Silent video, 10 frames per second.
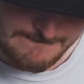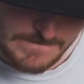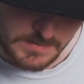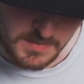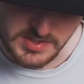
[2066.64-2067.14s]

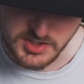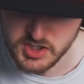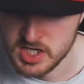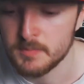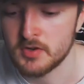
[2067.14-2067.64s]
maybe this
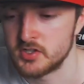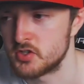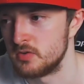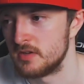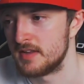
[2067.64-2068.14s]
chip on his
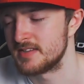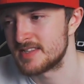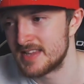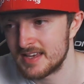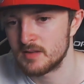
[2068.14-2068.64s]
shoulder, this
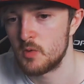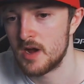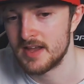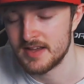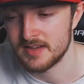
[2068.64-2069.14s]
thing
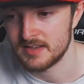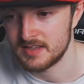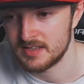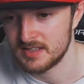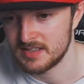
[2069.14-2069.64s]
where
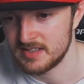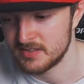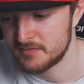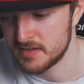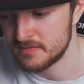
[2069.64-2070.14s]

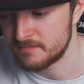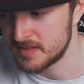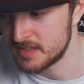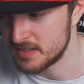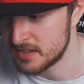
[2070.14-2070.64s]

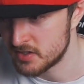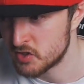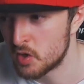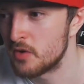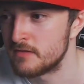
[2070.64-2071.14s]
he's
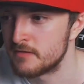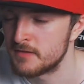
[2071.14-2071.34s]
sort of